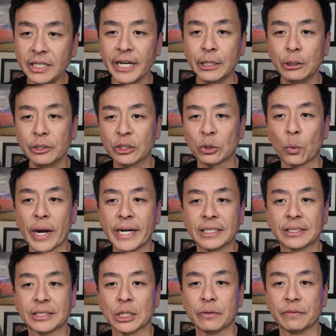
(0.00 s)
and look at the weight
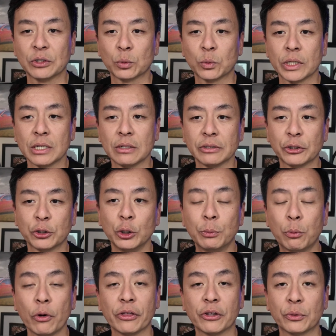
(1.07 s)
itself as well, the
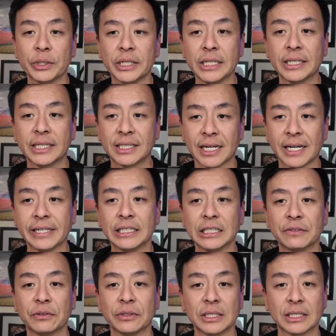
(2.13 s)
2.3
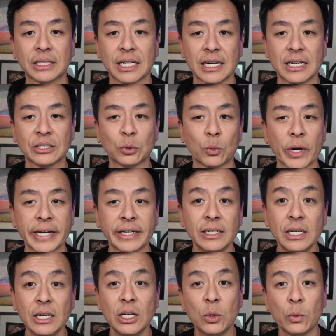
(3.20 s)
tons for this car's weight
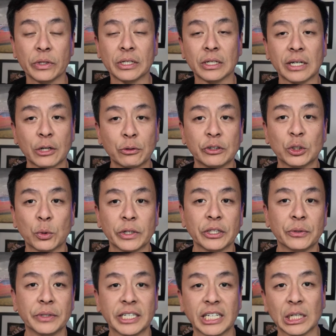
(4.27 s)
with a
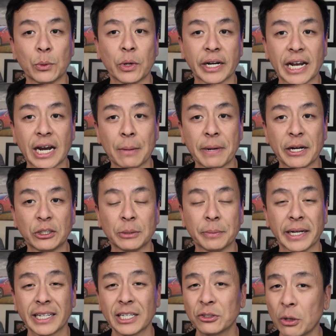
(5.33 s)
123 kilowatt hour battery
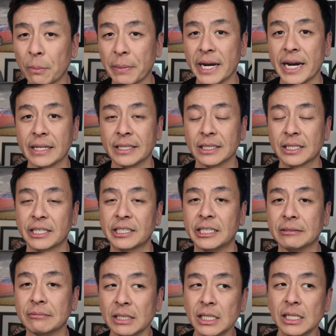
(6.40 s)
pack. That's not bad. That's
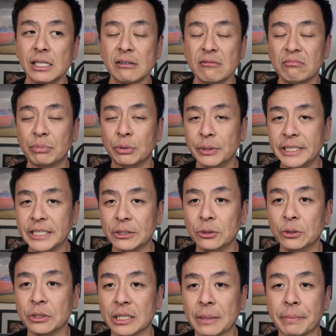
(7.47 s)
actually pretty
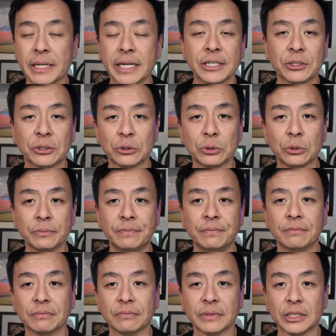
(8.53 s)
good compared to
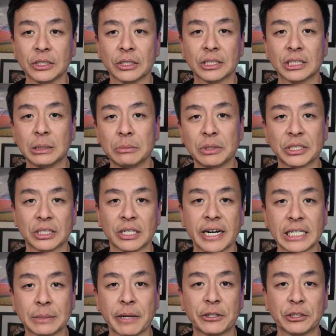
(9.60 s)
you know similar
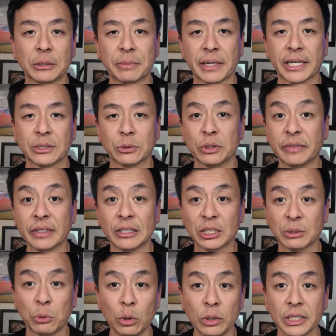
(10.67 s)
size battery packs or even
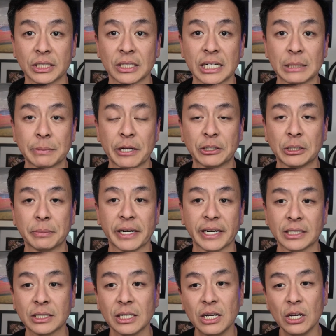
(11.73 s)
smaller size battery
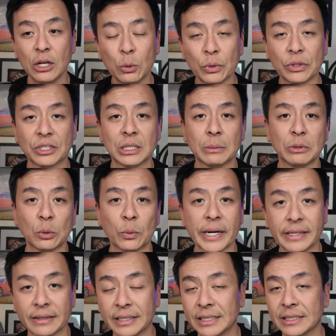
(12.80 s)
packs with similar
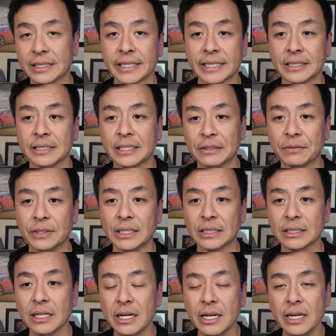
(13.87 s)
weight these days in
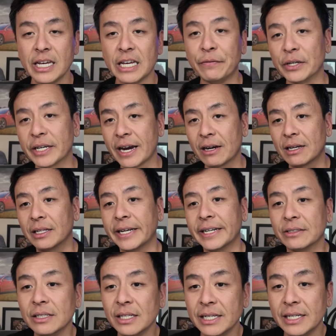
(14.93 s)
EVs. If you
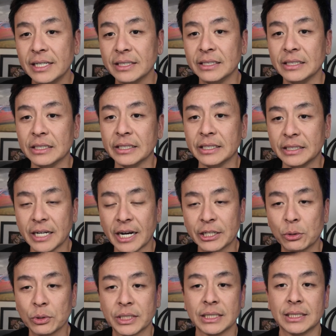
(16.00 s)
calculate, the, the
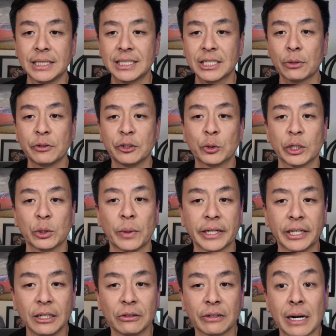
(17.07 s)
article says 621
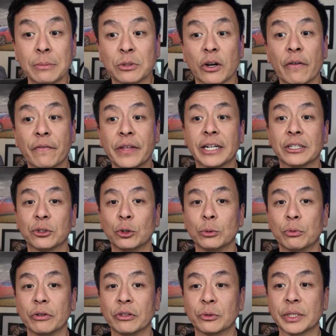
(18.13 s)
kilograms of that
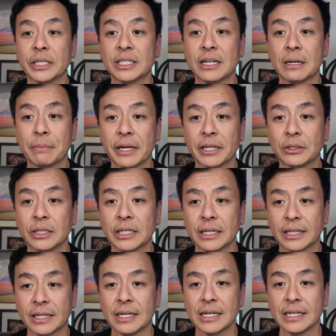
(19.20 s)
2.3 ton bat,
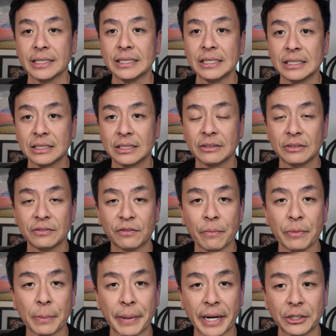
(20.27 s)
uh, car is
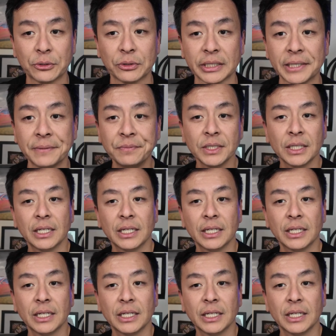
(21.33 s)
from the battery